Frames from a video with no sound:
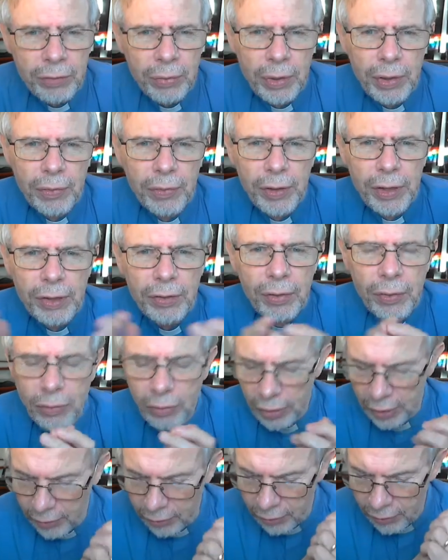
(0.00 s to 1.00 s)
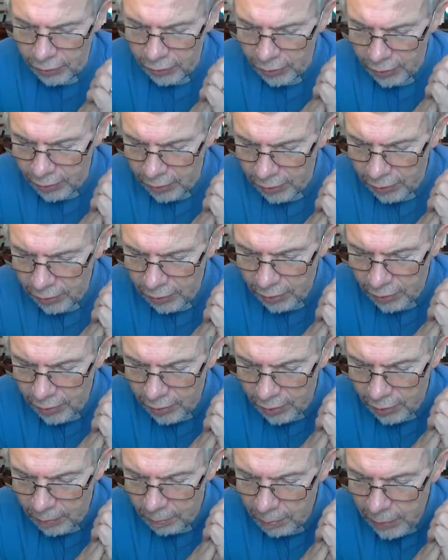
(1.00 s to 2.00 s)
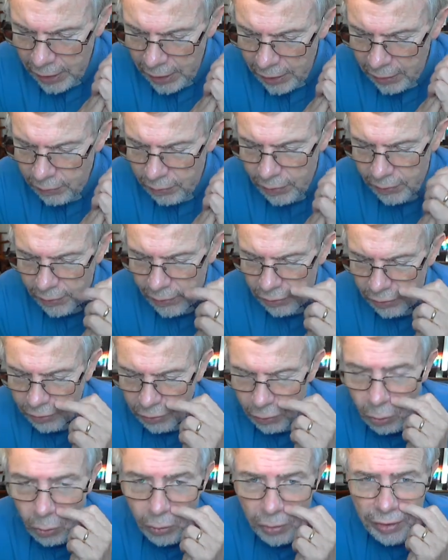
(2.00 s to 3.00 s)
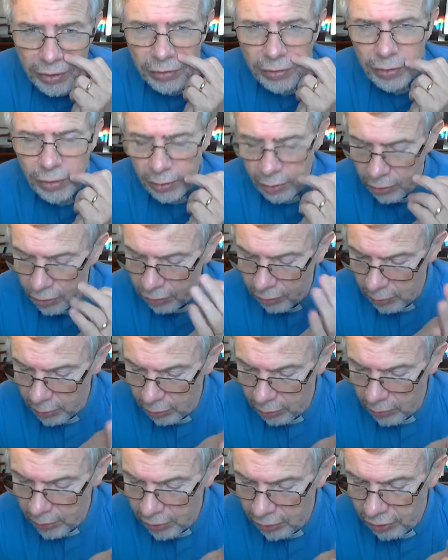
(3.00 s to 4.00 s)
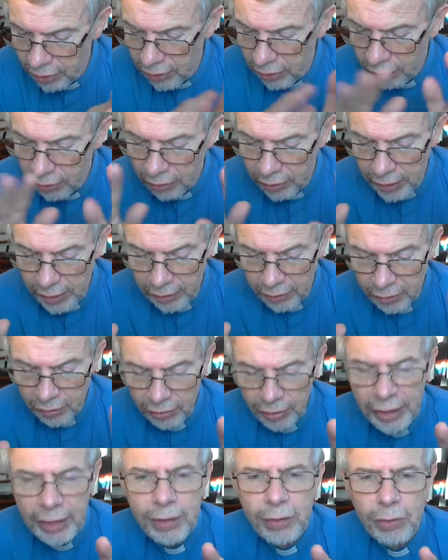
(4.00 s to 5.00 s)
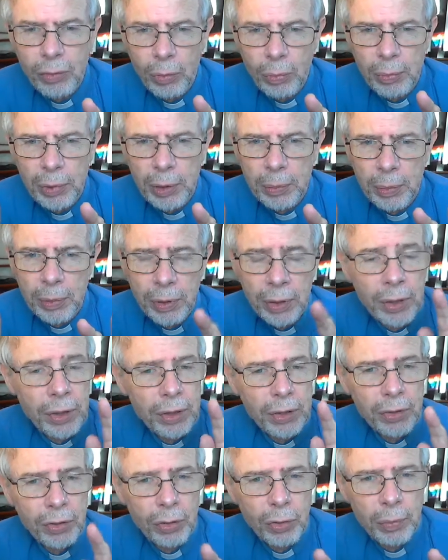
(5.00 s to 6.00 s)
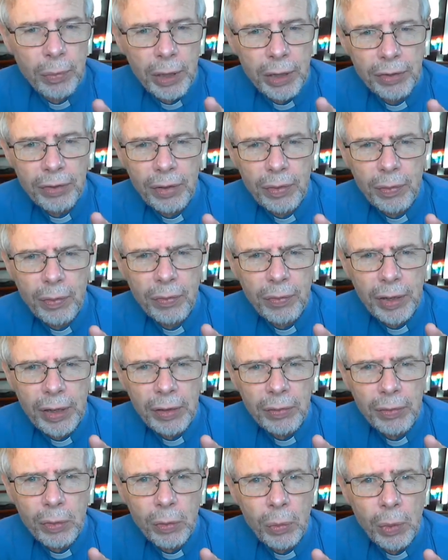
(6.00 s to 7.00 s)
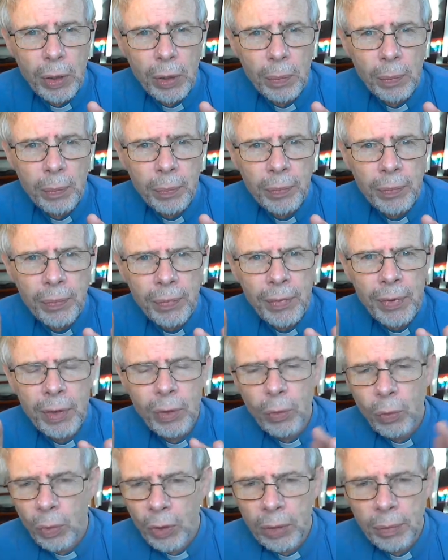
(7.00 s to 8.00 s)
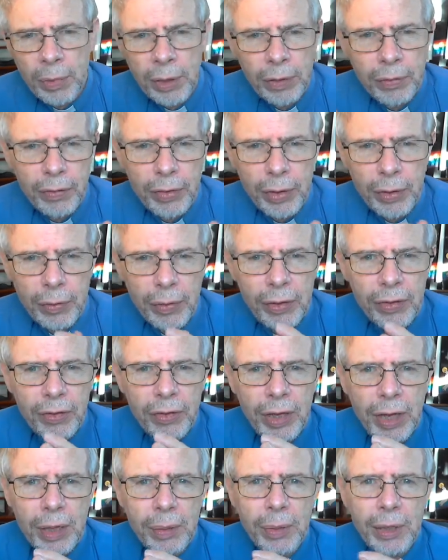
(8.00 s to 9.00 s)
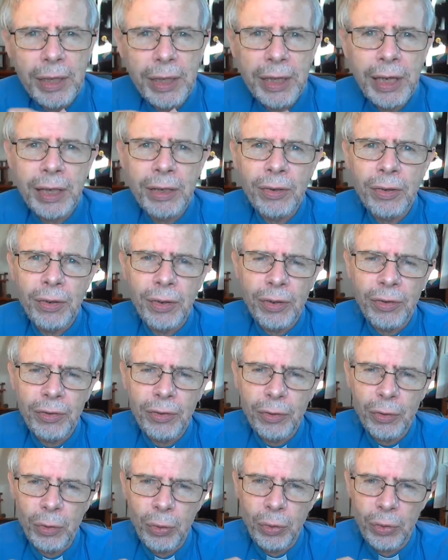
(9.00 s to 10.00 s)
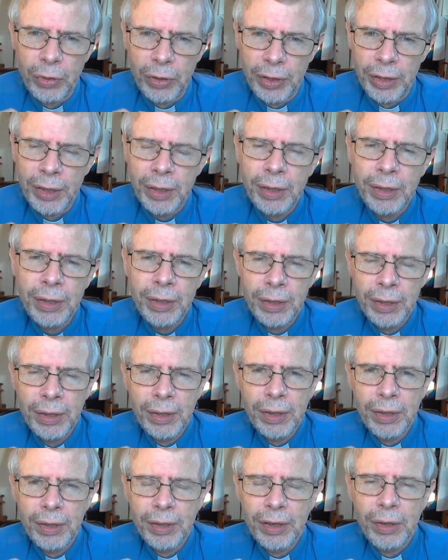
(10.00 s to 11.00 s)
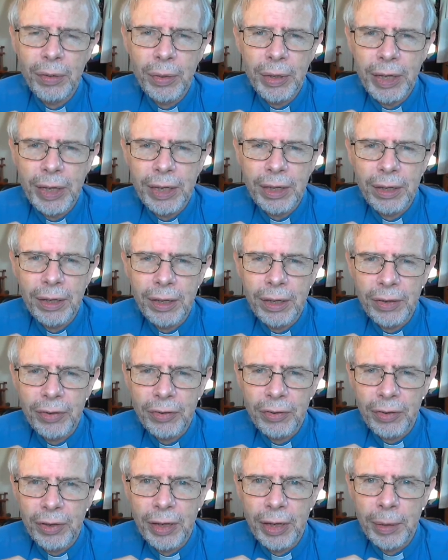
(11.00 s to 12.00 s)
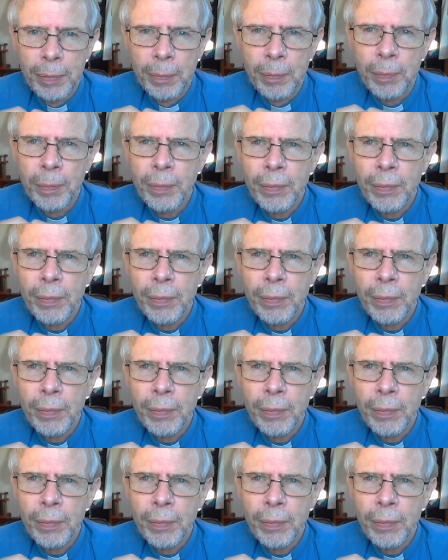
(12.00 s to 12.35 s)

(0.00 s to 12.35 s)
with the feet of Jesus, there are many vivid stories in the Gospels where Jesus lays his hands on people. You might have a favourite one. One of my favourites came at the end of the story that we had last time,